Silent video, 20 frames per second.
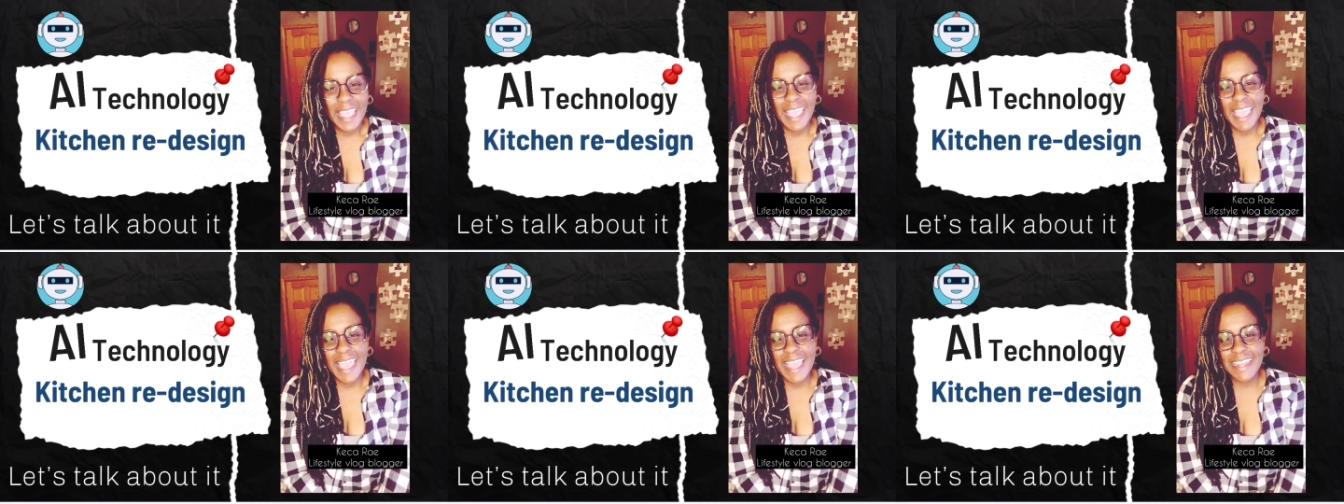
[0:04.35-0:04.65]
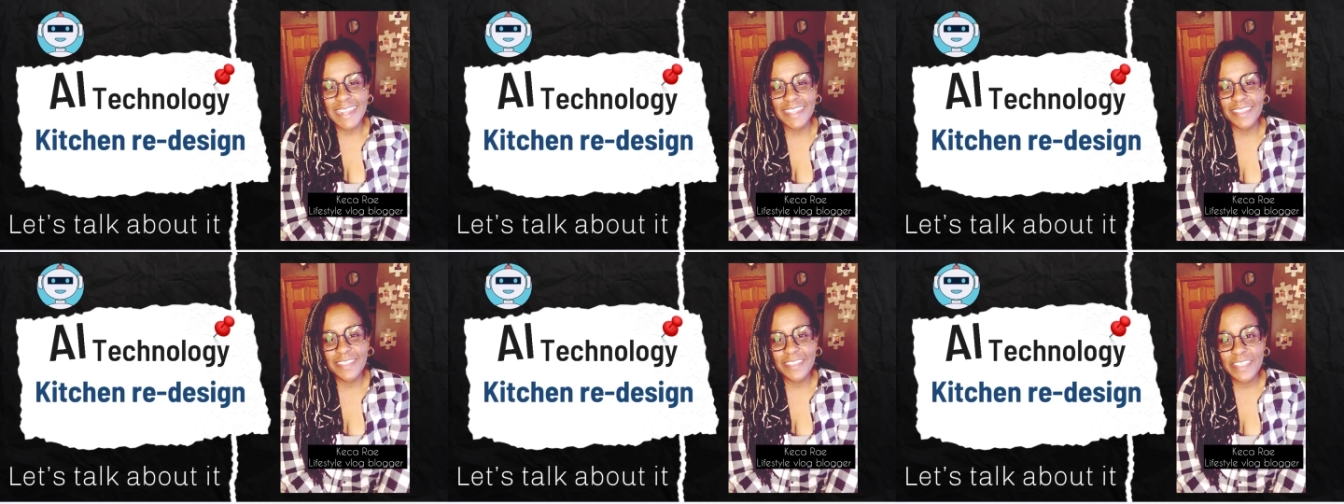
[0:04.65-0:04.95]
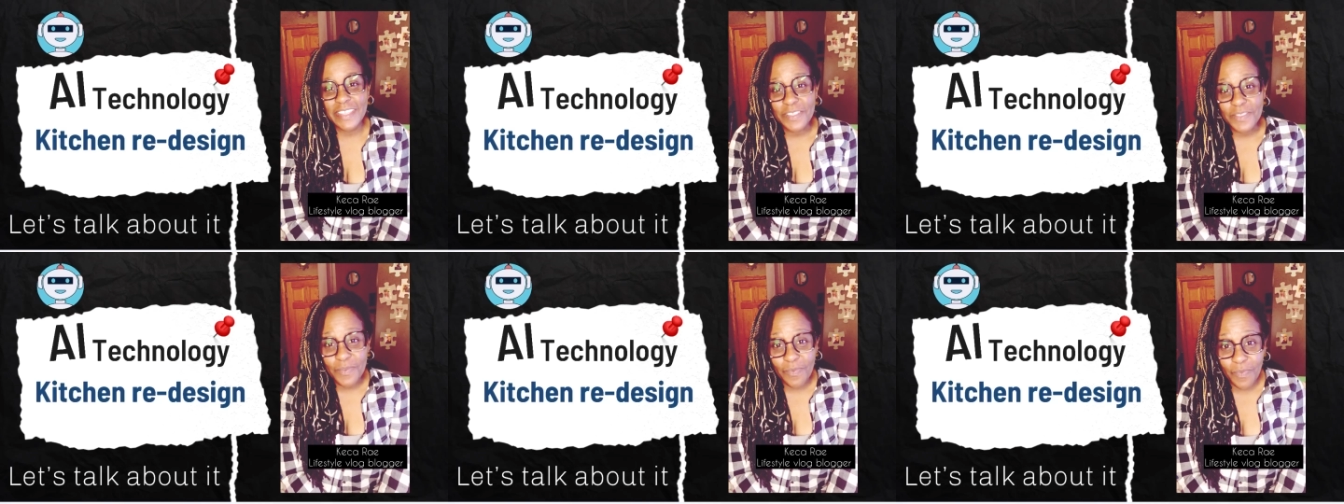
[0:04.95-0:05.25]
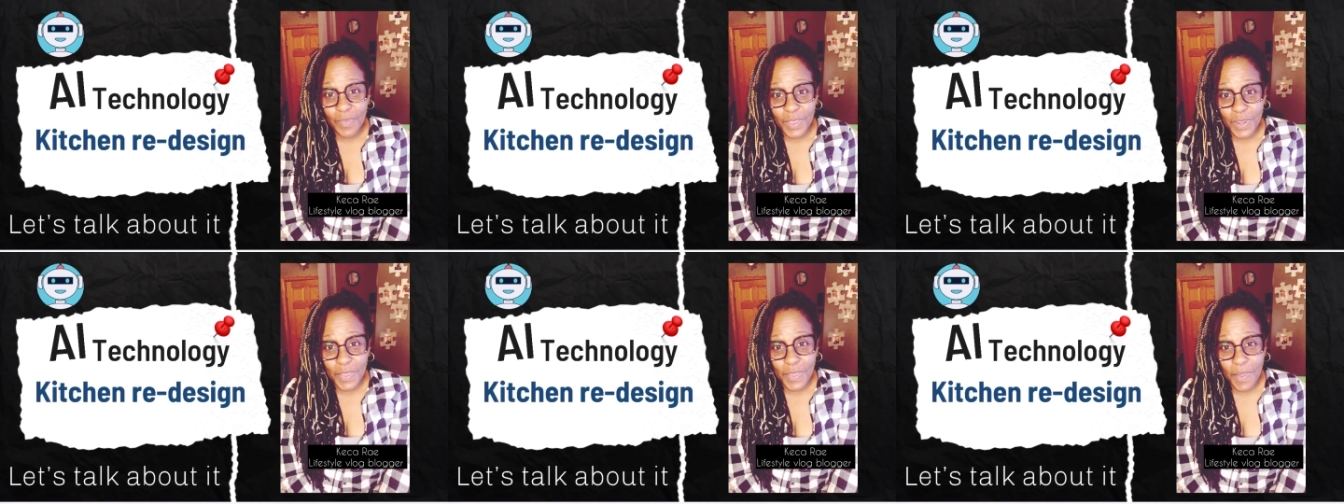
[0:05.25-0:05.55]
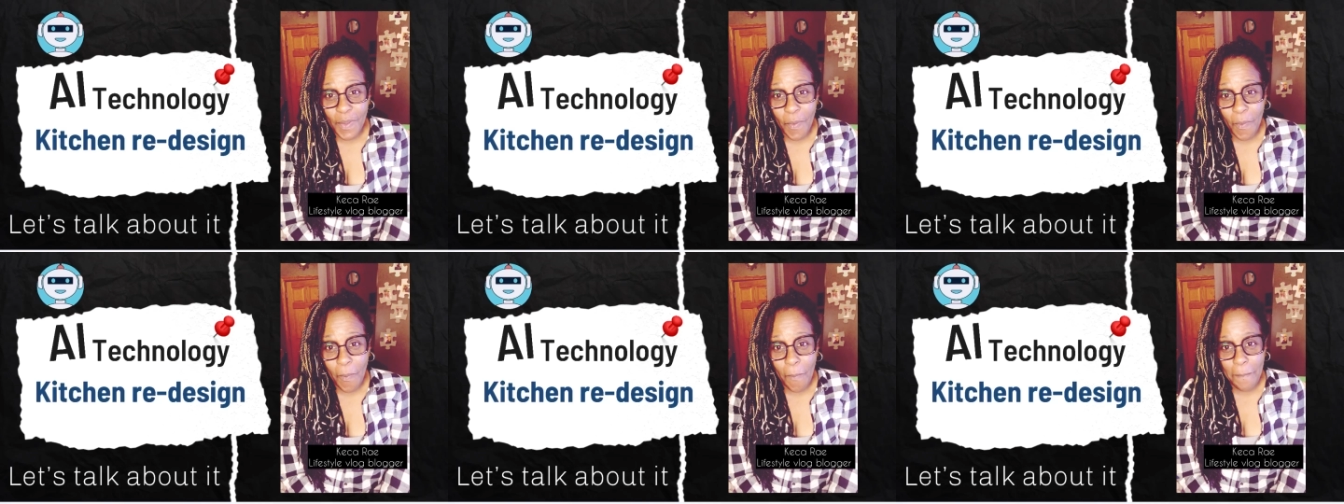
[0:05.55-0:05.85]
And in this
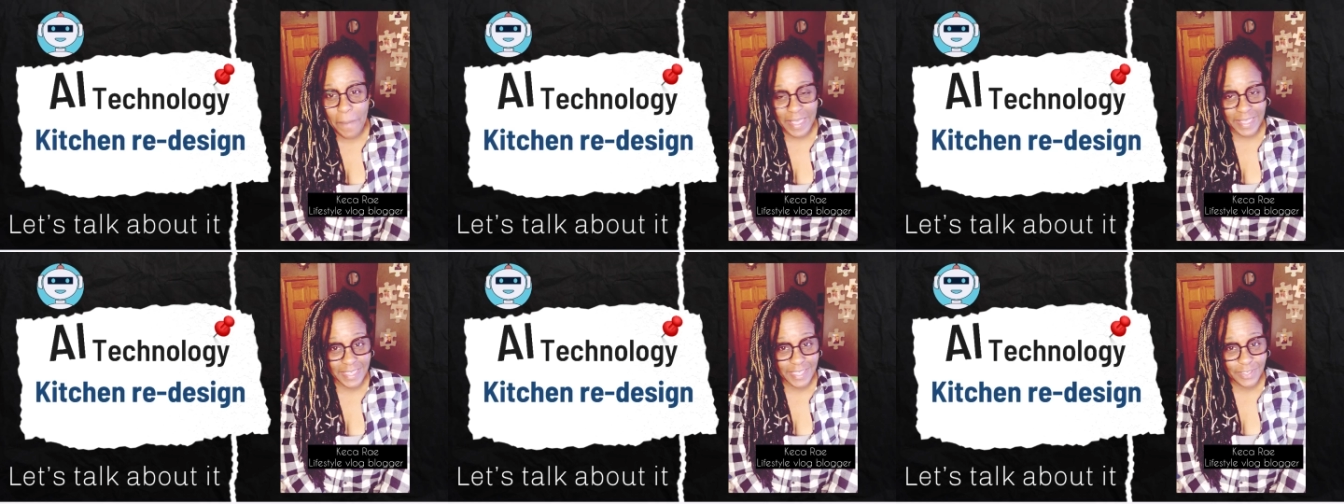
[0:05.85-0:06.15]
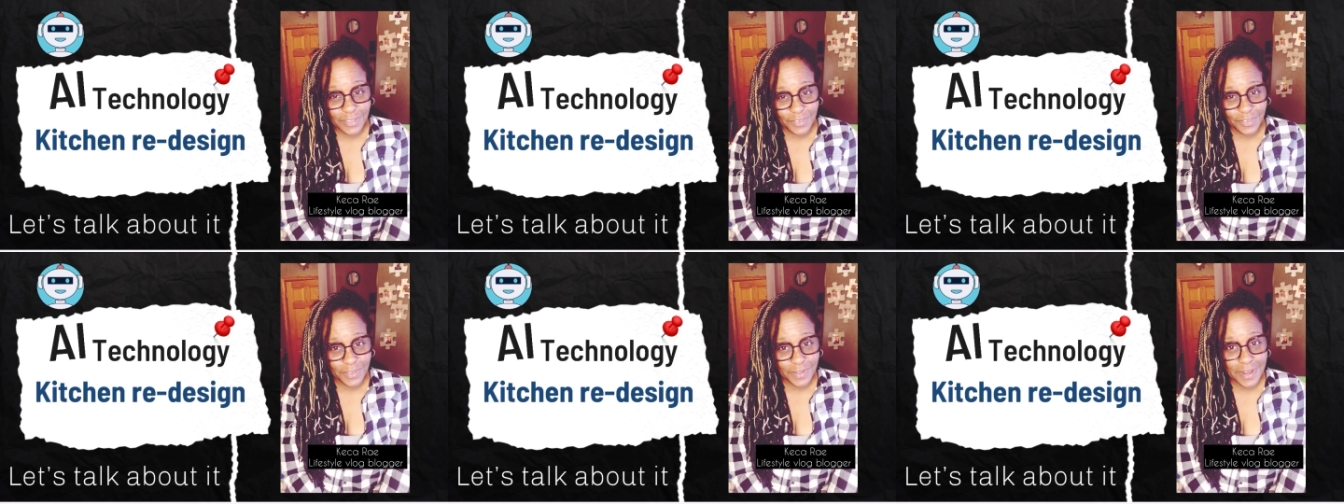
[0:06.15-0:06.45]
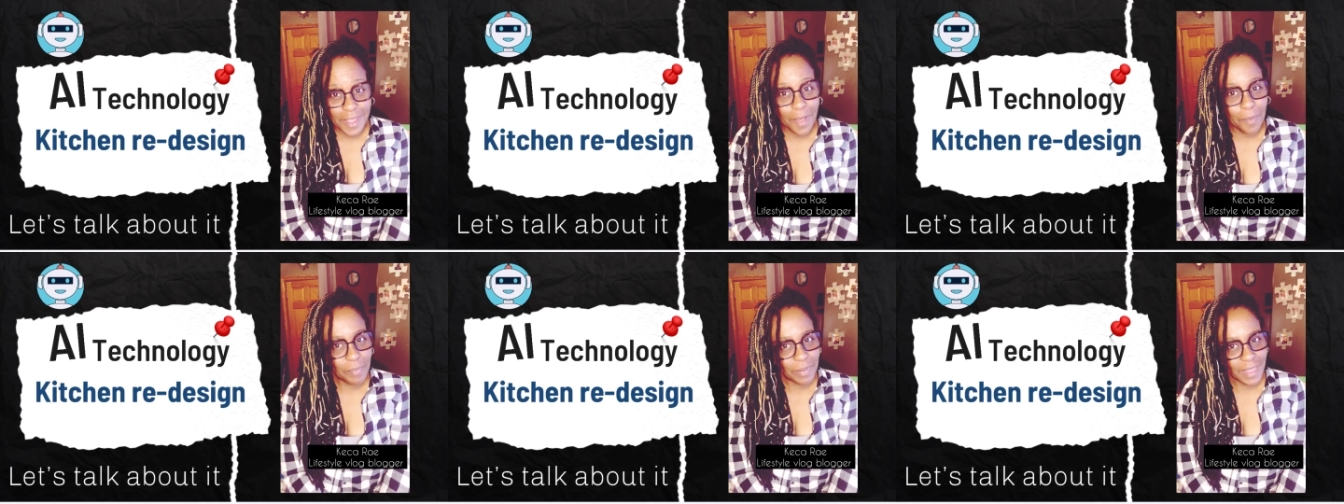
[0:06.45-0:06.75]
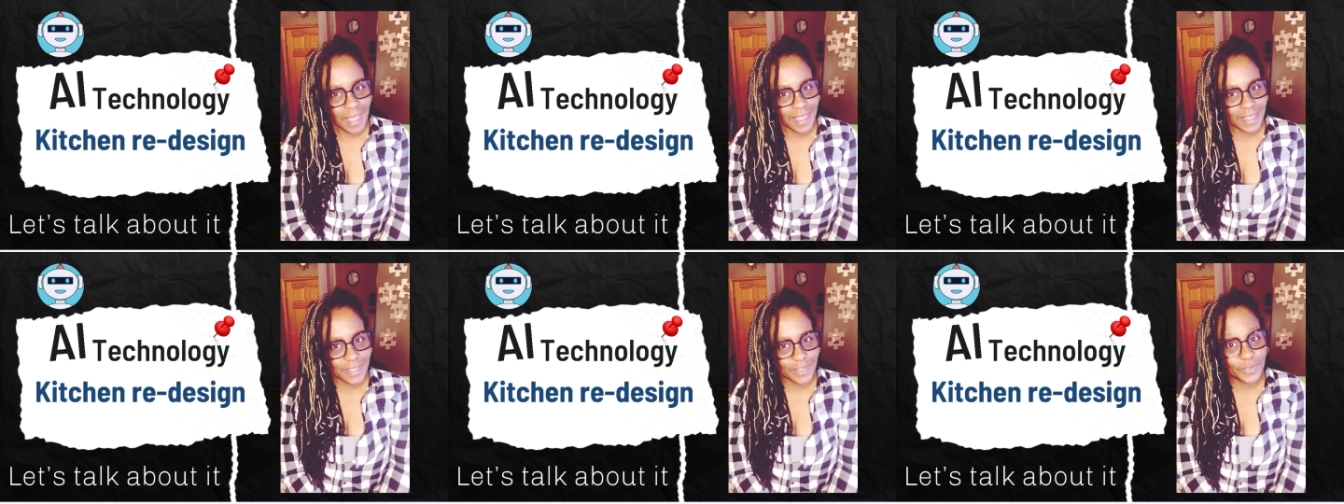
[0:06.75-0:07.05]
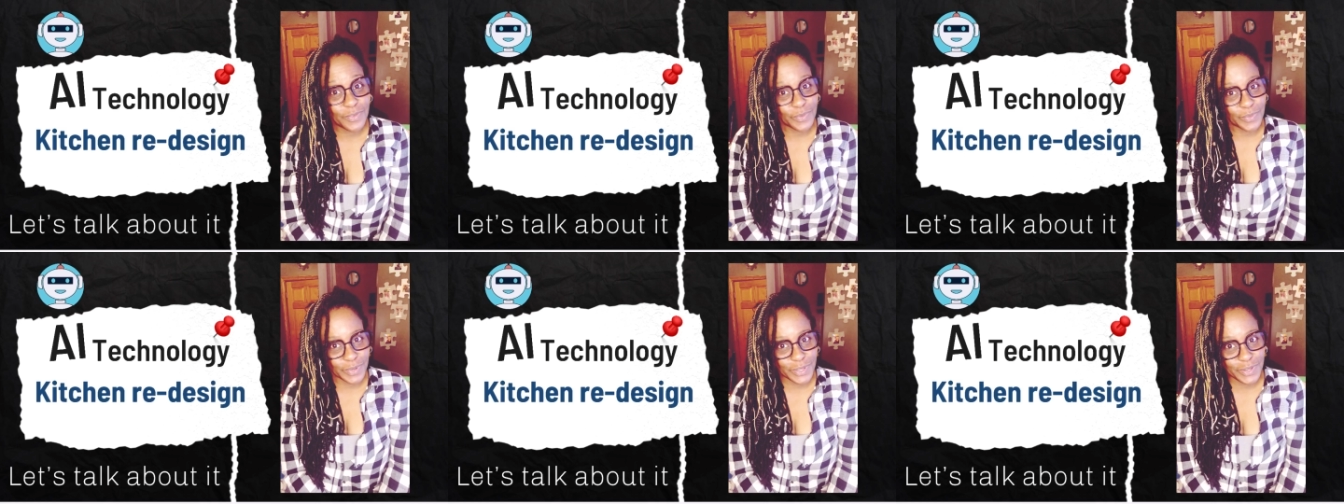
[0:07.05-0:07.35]
video, my kitchen appliance
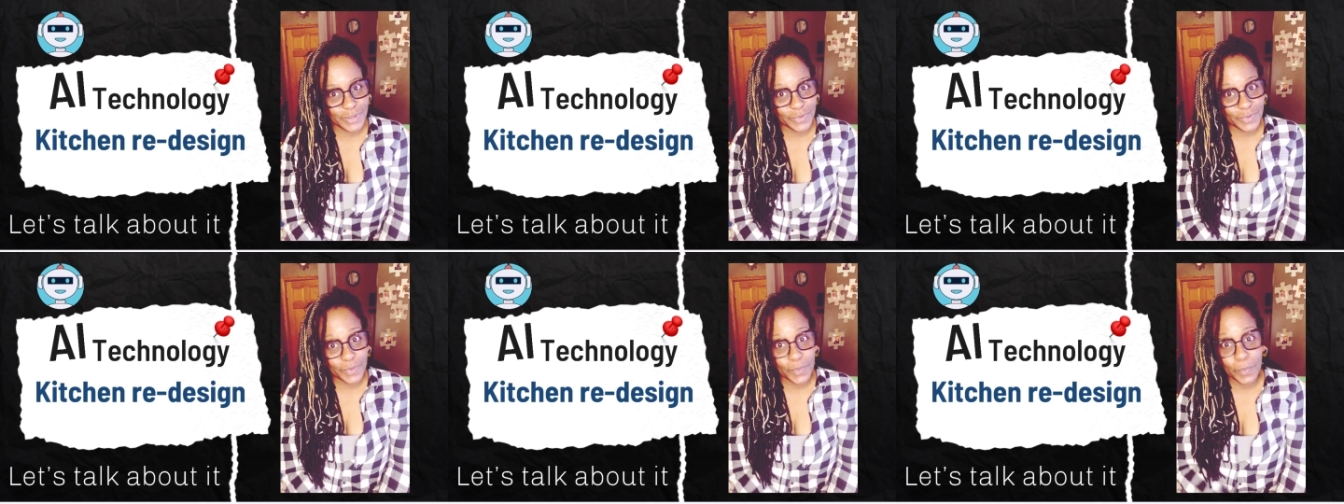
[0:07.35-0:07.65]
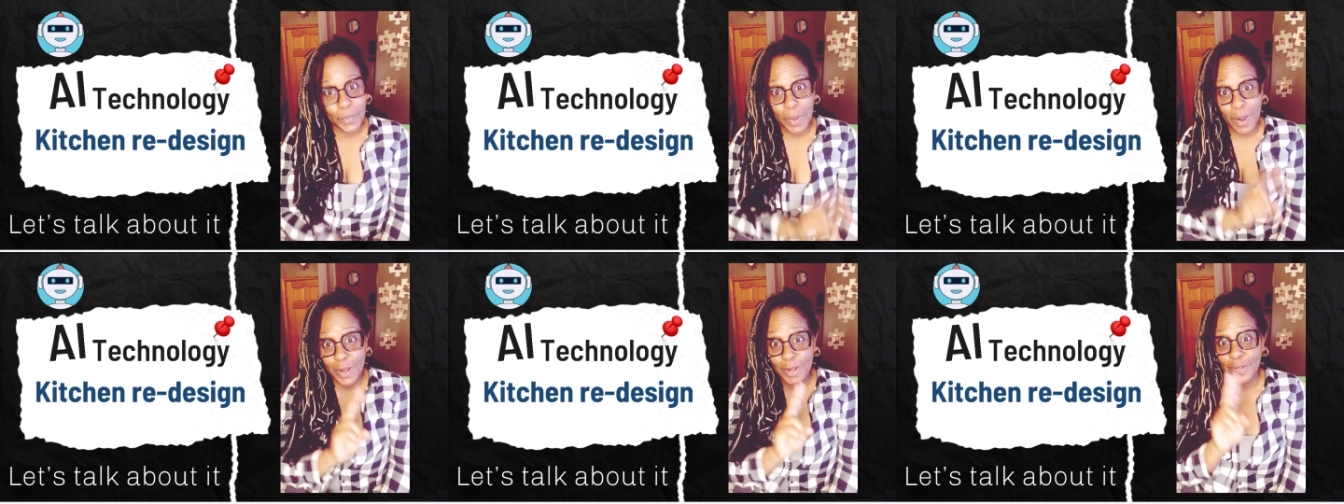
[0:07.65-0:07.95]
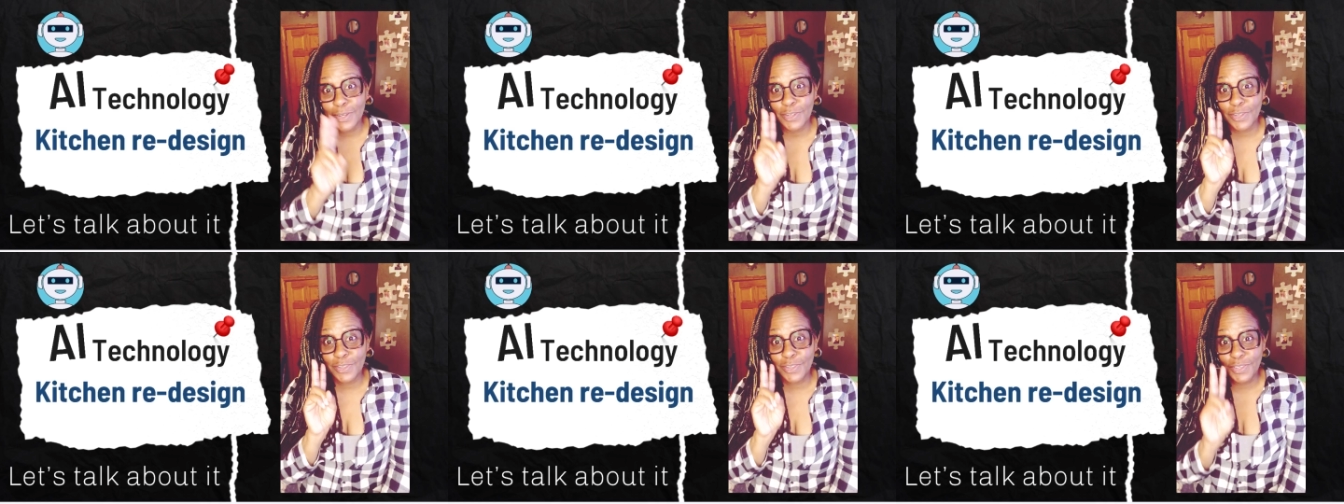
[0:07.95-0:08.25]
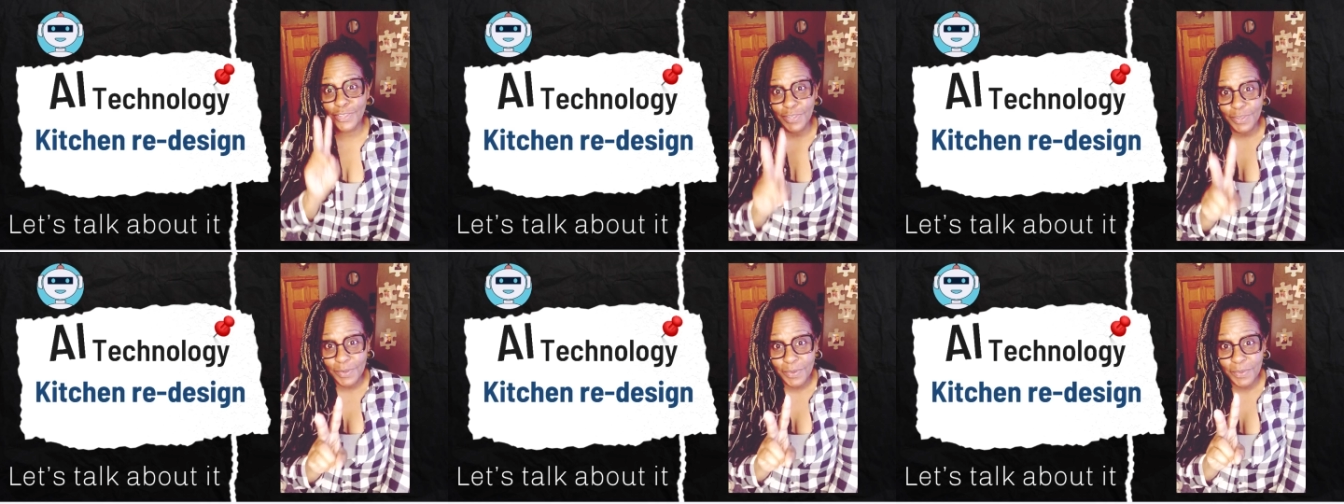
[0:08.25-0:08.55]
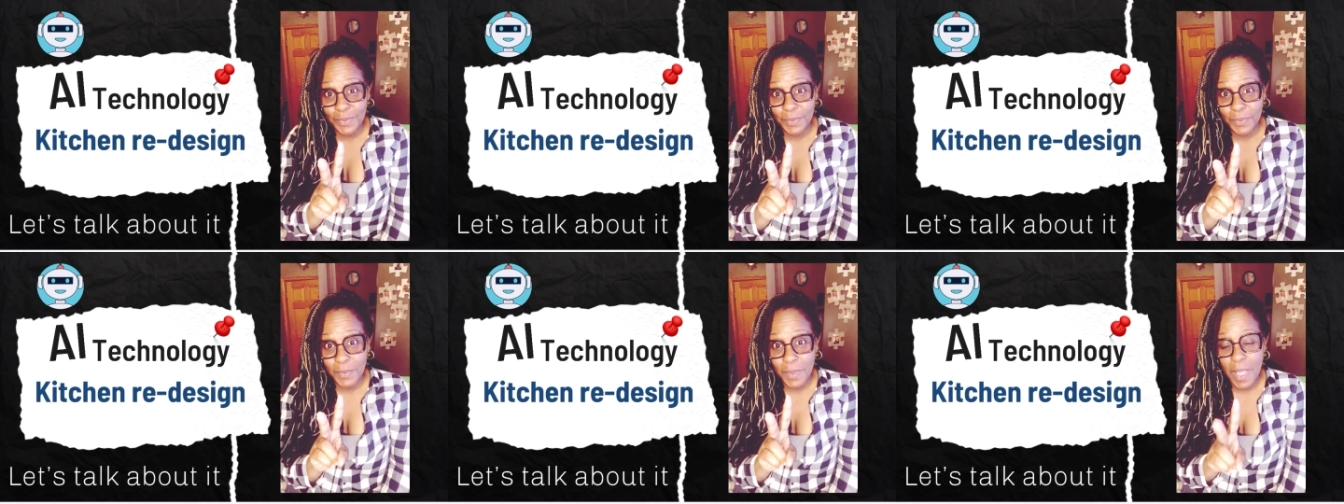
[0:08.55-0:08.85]
redo part
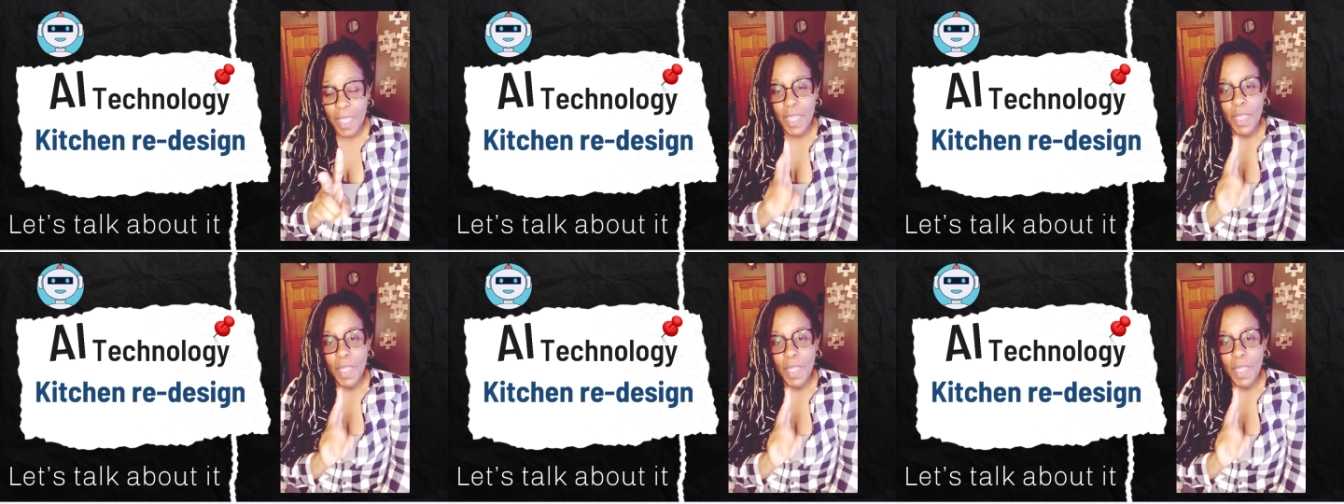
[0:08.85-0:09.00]
2,